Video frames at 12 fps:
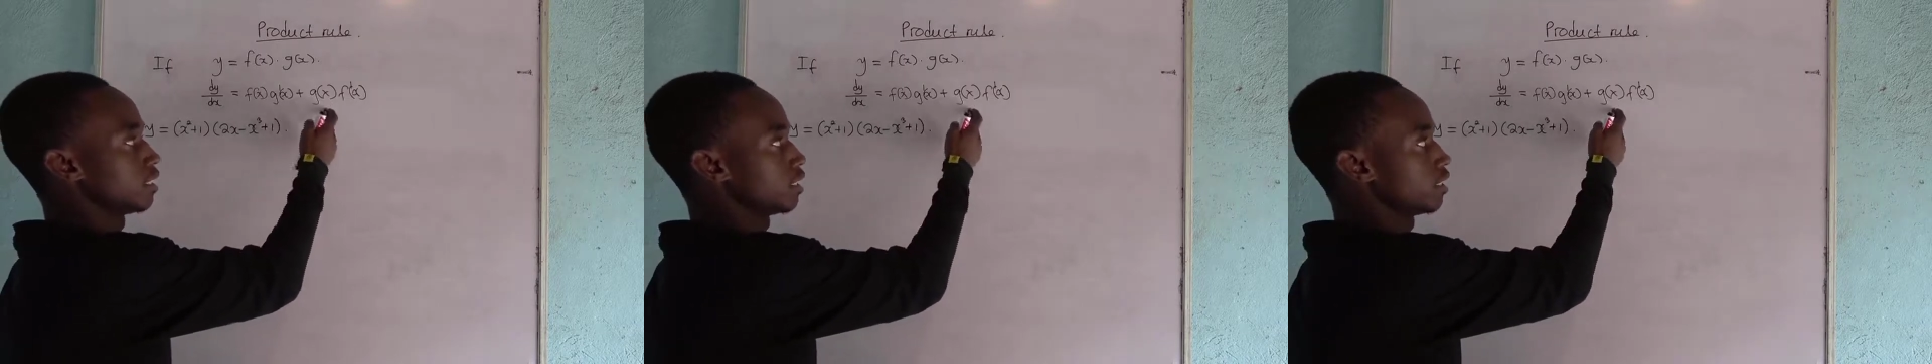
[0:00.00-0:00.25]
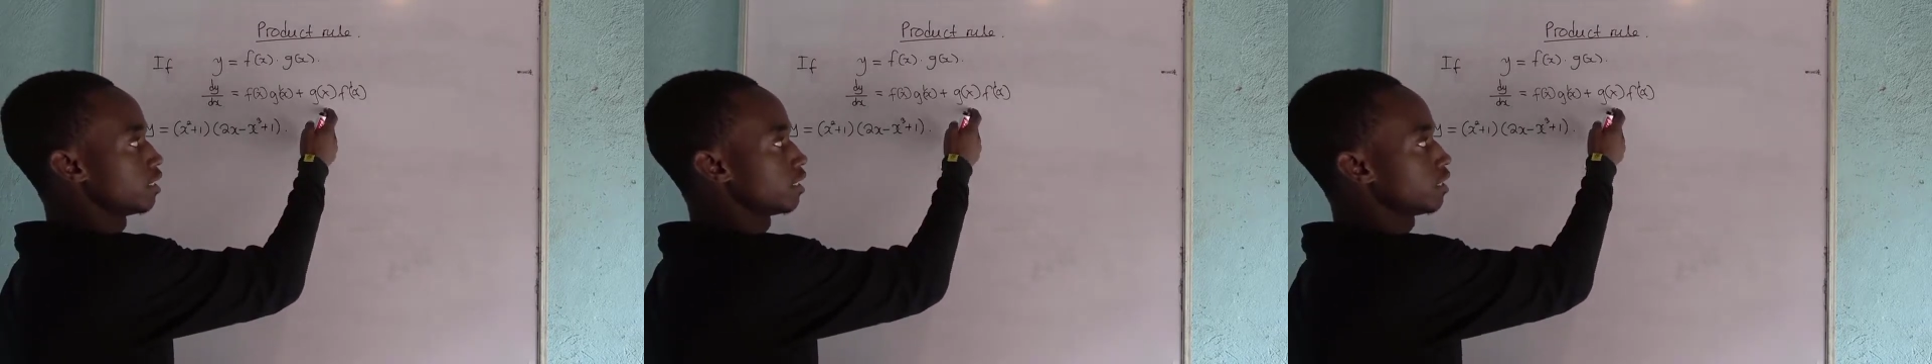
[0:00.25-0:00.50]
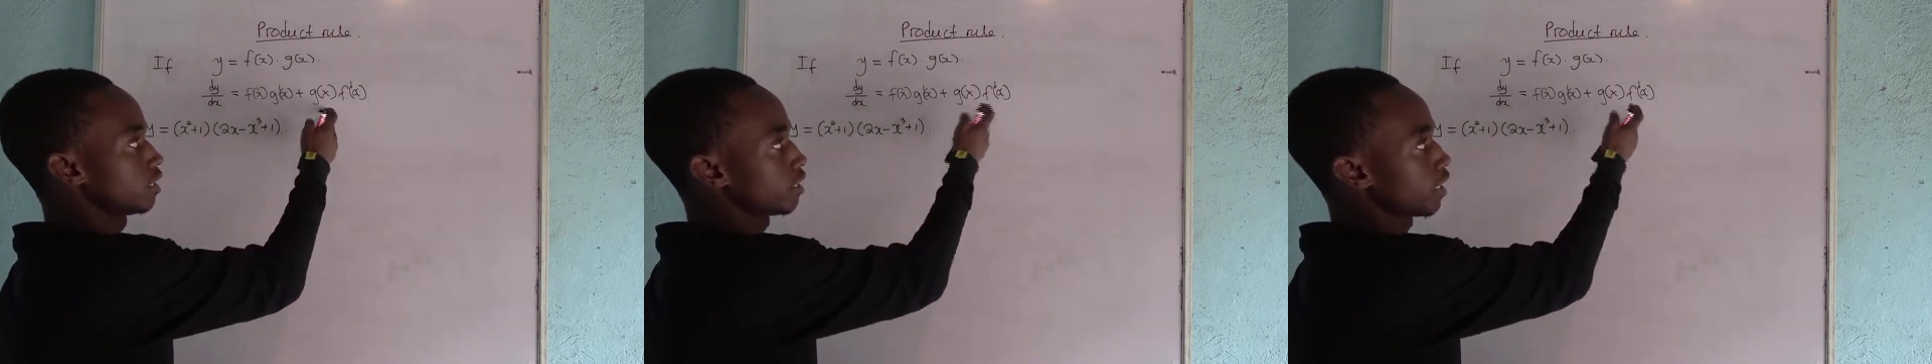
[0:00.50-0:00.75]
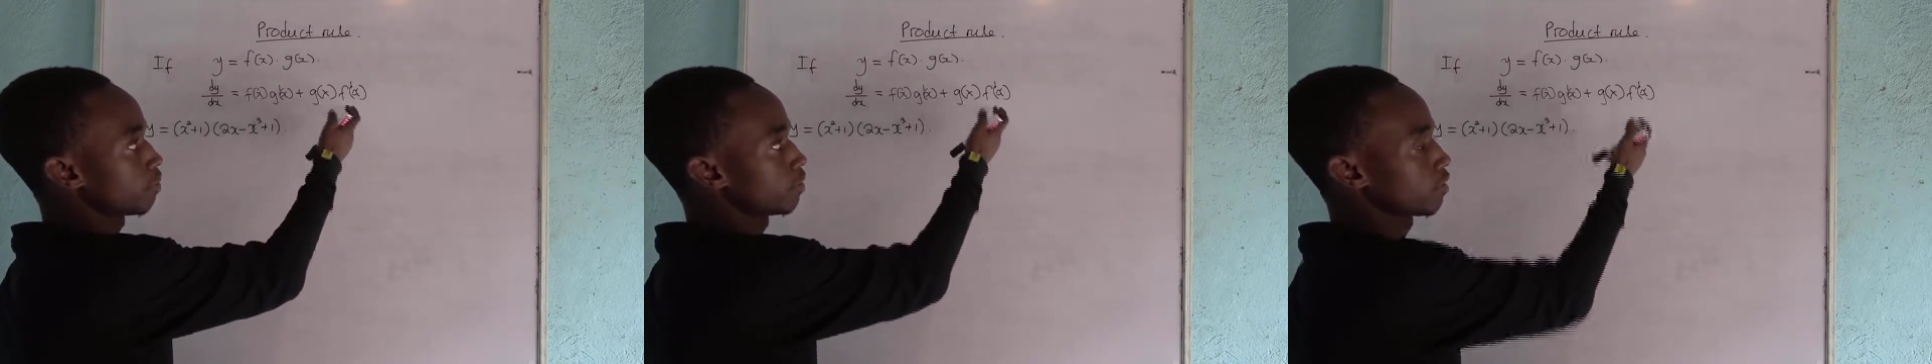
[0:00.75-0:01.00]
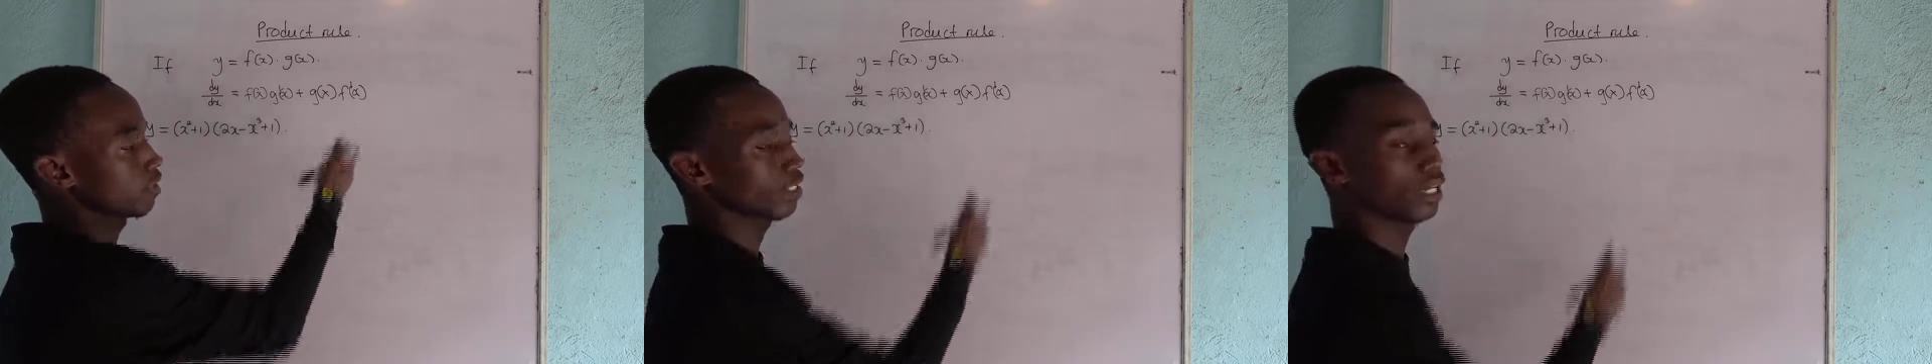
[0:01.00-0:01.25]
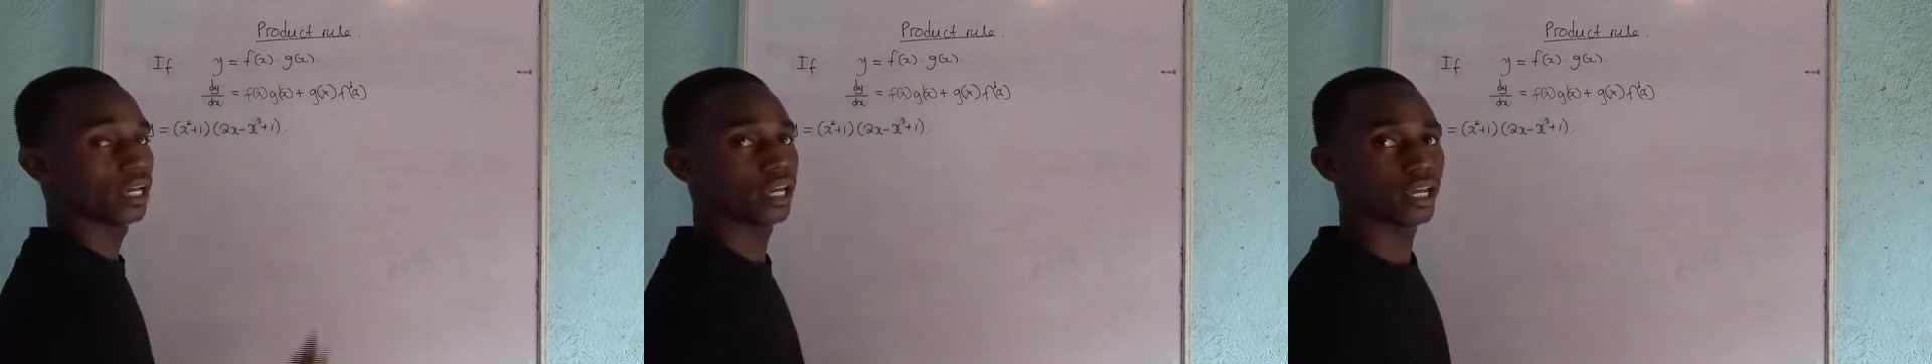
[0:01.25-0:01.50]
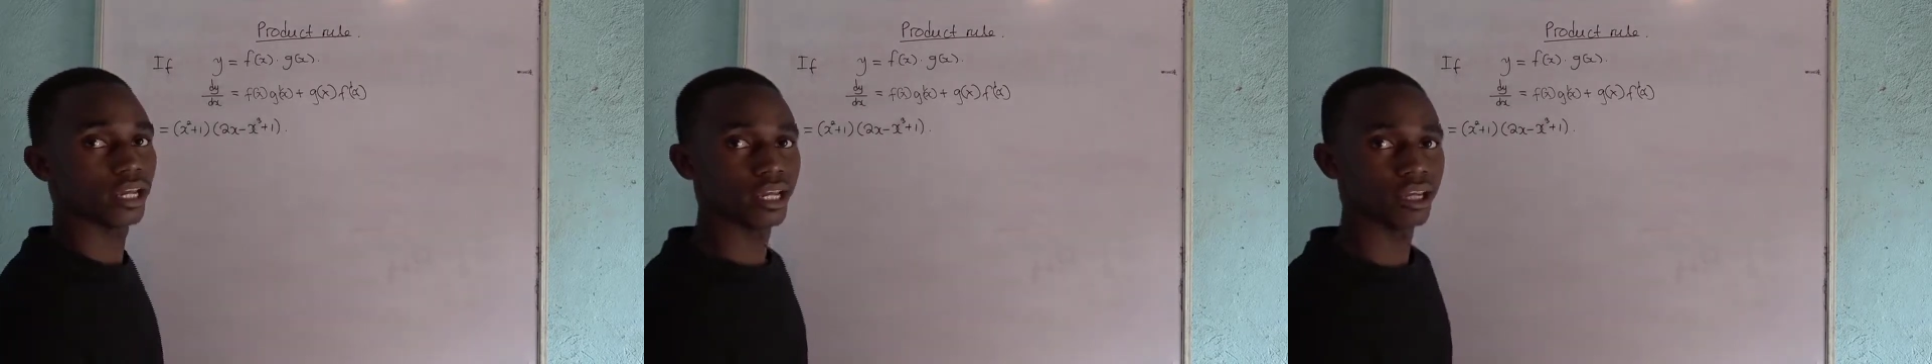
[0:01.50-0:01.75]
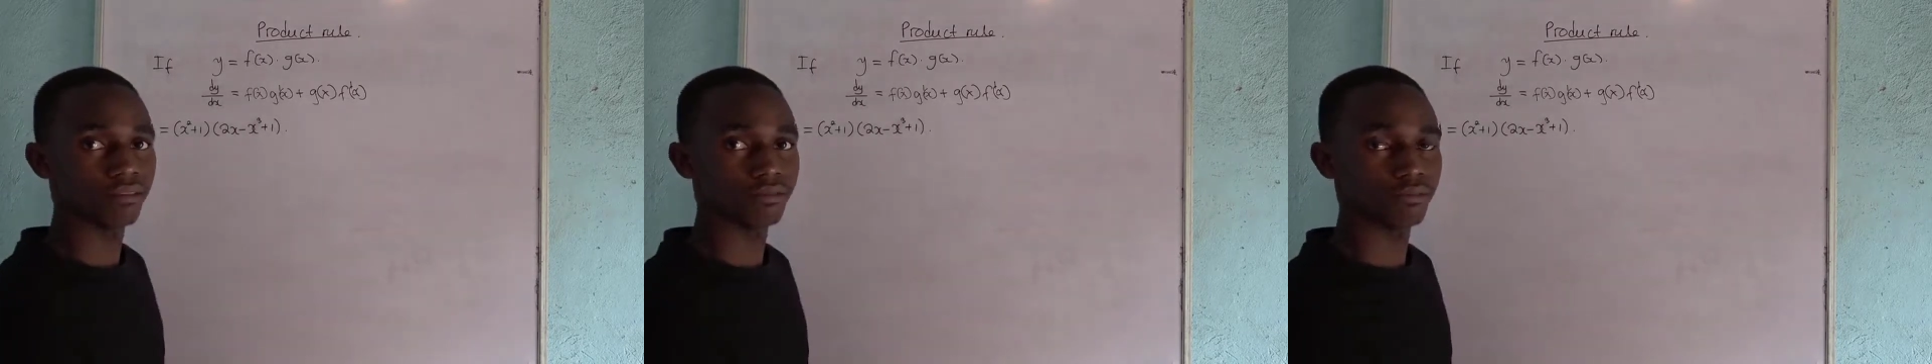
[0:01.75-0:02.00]
g times
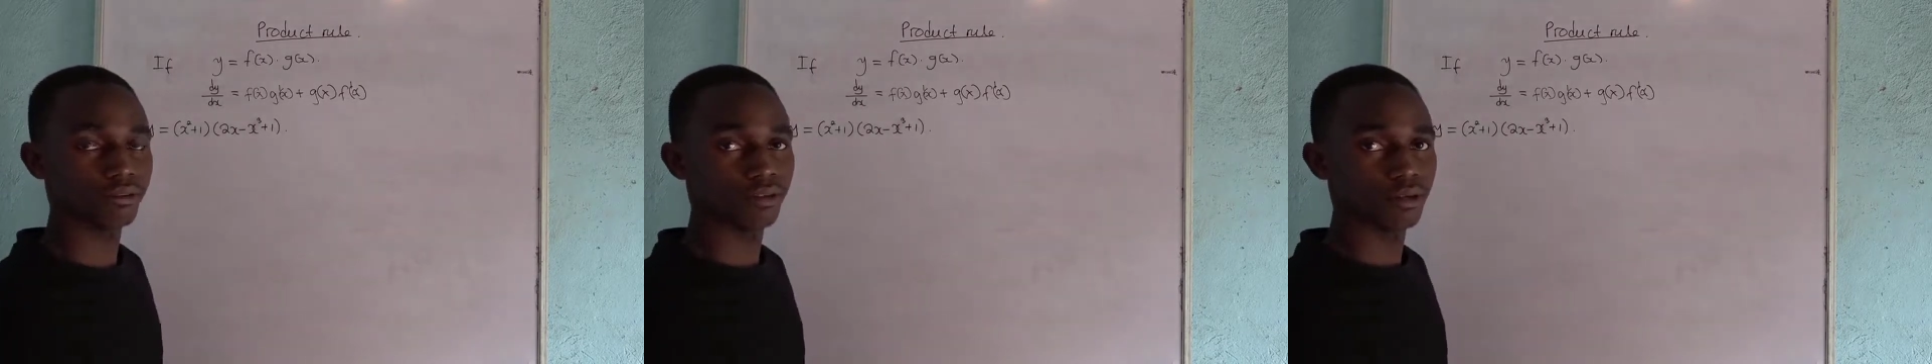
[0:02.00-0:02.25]
f